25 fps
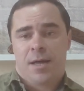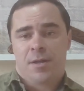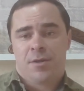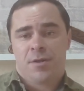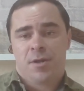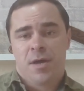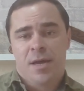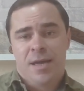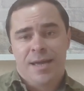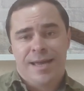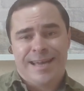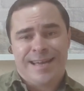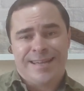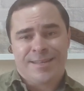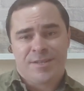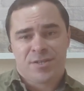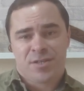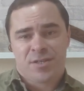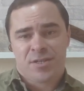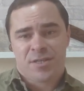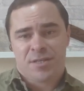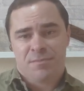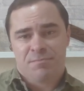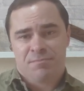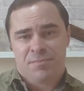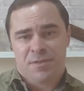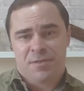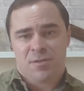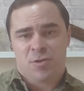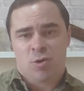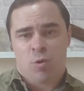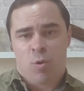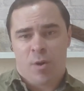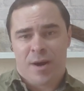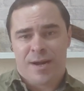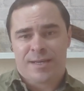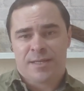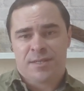And it's going to be
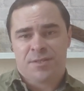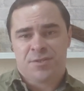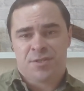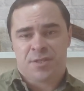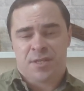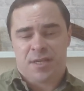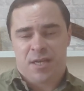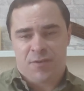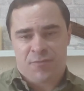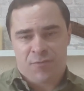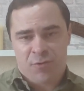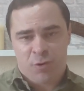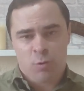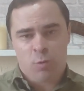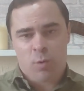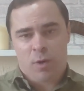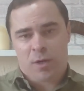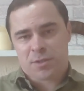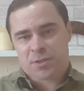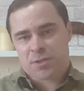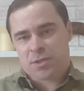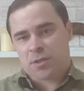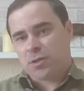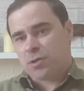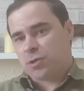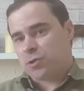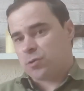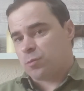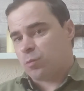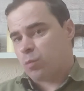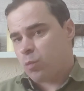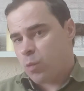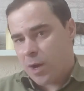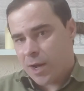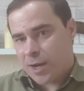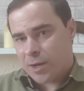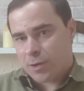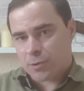quite easy if you want to
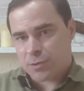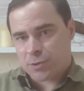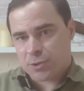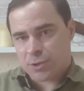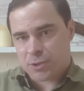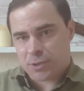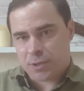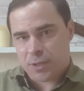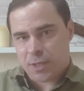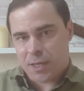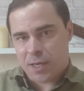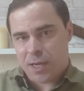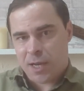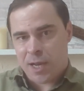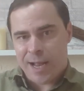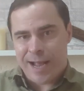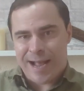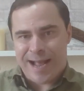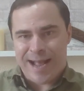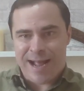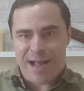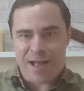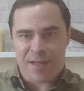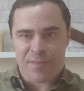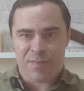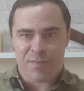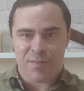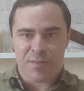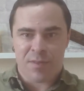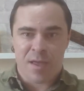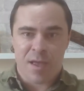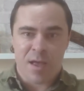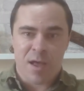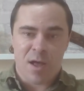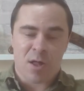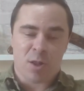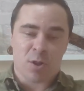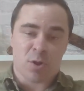learn Welsh and
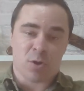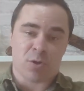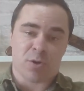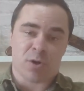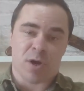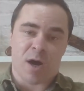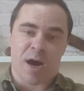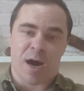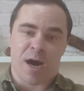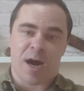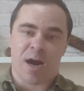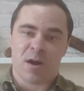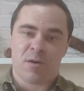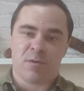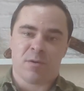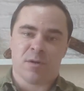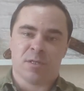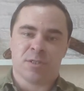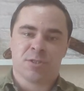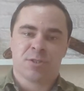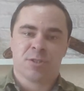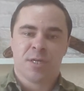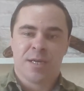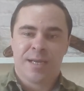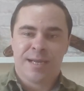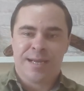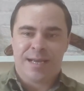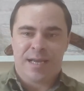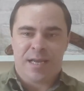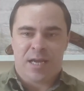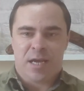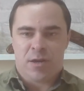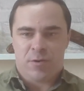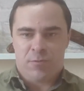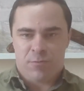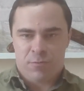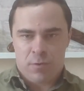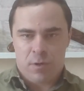learn Irish
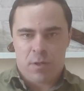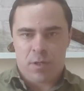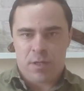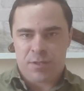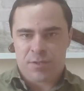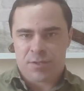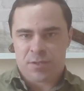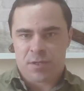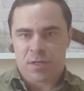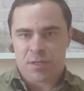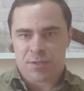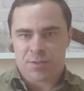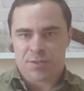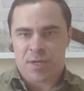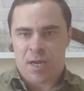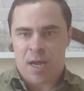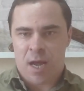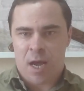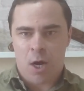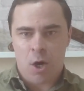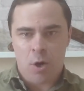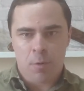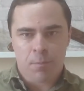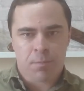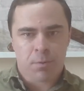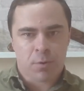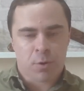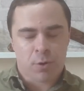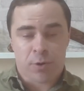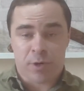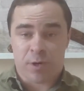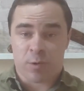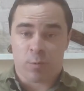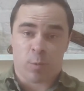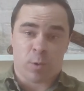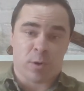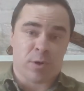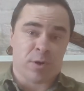it really does help
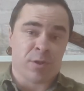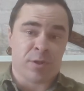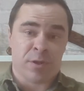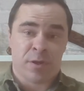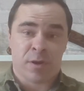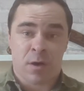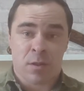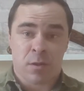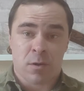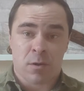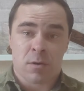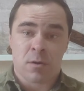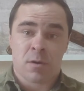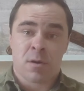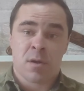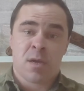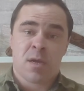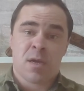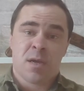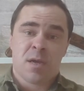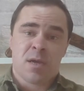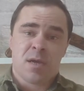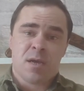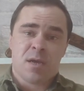learning one or the other